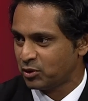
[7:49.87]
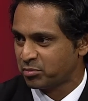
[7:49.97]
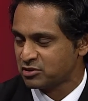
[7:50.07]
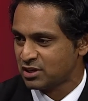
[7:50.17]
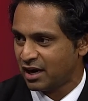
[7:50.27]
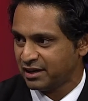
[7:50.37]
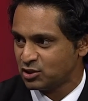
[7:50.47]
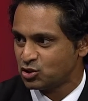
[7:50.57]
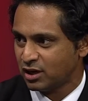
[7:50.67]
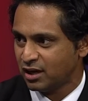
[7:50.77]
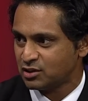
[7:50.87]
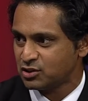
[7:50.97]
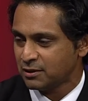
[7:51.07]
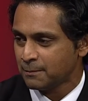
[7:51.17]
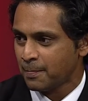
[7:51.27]
with a presiding judge.
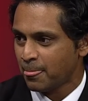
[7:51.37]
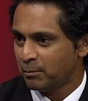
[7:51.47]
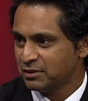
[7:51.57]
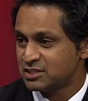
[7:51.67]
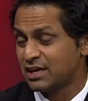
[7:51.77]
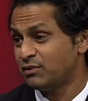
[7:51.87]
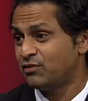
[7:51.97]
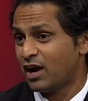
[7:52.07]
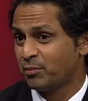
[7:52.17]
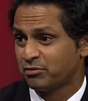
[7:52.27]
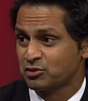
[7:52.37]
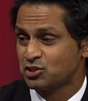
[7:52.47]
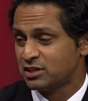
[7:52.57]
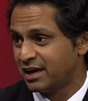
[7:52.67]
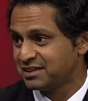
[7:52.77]

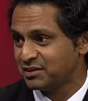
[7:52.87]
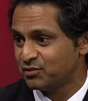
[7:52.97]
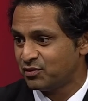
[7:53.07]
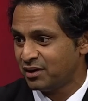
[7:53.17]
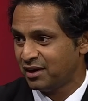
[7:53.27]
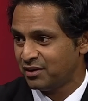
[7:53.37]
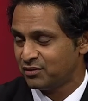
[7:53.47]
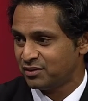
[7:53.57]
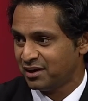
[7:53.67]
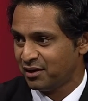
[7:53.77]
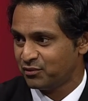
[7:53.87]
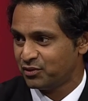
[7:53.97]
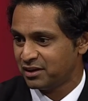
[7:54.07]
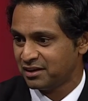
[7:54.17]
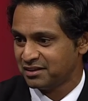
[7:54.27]
75% of, of, of
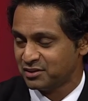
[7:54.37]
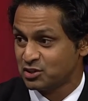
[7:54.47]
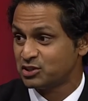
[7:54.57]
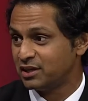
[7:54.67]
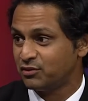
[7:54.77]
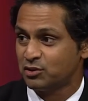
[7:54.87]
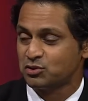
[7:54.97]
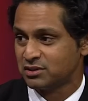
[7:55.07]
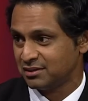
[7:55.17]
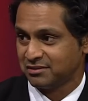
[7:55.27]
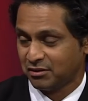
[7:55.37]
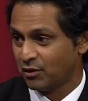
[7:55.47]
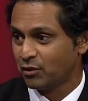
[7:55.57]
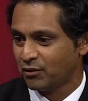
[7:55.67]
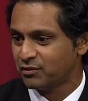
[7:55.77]
the, the city of Houston,
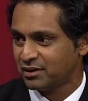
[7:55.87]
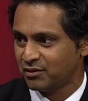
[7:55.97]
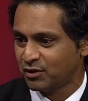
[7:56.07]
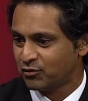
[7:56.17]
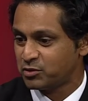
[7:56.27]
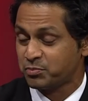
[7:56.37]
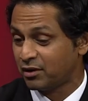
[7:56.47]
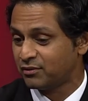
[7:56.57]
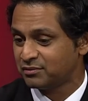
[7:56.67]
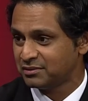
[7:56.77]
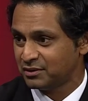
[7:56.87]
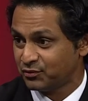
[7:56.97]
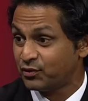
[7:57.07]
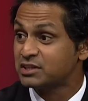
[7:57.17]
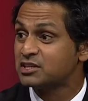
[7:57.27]
or of, of, of, the, of
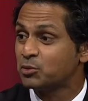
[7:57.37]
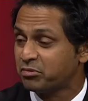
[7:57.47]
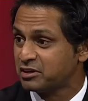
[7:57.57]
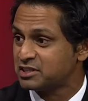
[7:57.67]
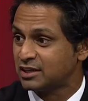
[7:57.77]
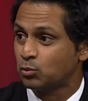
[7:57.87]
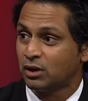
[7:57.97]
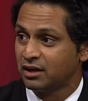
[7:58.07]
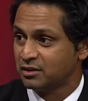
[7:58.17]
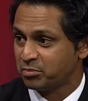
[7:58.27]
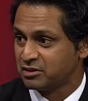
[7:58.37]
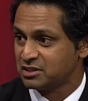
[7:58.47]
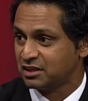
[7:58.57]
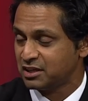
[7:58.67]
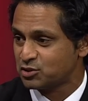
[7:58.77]
fits into precinct one, the
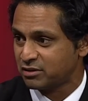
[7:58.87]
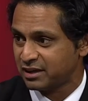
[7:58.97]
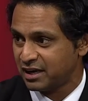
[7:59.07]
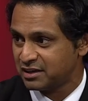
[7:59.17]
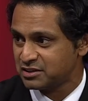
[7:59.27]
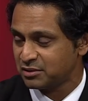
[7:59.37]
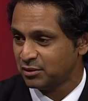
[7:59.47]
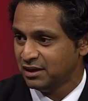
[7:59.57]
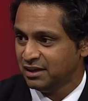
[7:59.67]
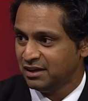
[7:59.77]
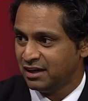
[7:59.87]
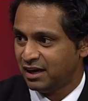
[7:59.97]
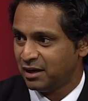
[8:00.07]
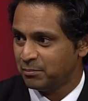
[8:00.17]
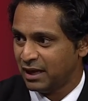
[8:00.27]
precinct that he's trying to get into.
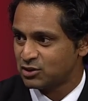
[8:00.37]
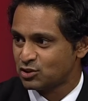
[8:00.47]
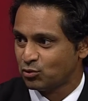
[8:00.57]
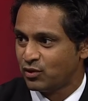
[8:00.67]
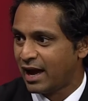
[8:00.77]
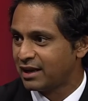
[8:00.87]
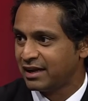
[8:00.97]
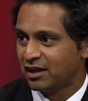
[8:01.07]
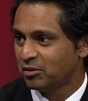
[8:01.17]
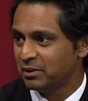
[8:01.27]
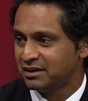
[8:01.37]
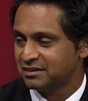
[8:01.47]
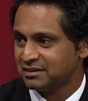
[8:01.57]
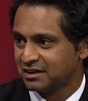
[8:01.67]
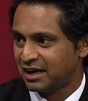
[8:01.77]
Um, so that element
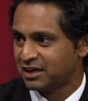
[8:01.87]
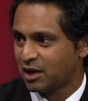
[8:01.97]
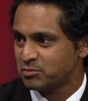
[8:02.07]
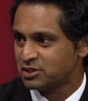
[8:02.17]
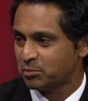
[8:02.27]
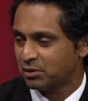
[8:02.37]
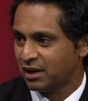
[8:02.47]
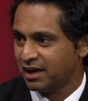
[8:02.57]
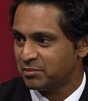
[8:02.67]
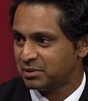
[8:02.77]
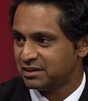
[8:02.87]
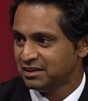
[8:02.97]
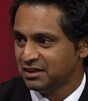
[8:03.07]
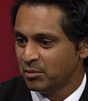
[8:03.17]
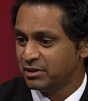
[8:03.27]
kind of comes into play. But
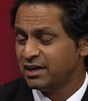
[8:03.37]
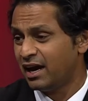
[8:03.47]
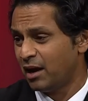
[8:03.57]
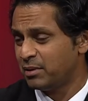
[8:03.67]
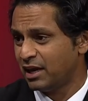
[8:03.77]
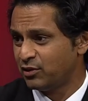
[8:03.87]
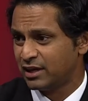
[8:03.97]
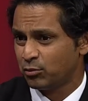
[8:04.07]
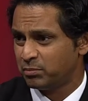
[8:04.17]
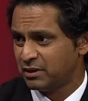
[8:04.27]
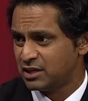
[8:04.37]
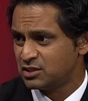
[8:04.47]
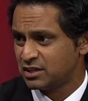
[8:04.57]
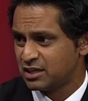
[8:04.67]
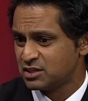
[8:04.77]
but yeah, I mean, I think it would
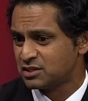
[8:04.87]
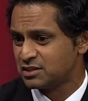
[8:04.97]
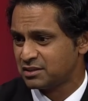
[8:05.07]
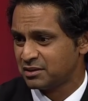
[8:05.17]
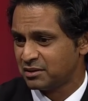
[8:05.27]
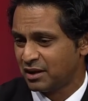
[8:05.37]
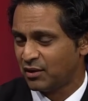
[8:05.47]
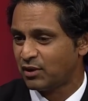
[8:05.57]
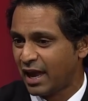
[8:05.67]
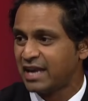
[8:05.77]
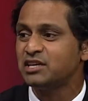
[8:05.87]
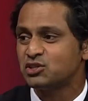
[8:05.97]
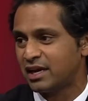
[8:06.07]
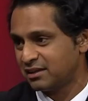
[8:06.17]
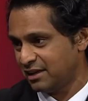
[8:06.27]
he's his any
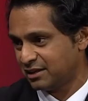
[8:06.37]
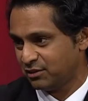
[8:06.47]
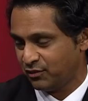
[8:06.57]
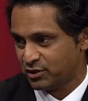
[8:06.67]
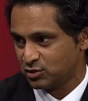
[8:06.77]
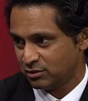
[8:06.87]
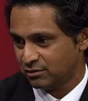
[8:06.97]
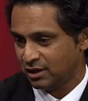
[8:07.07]
state elected official,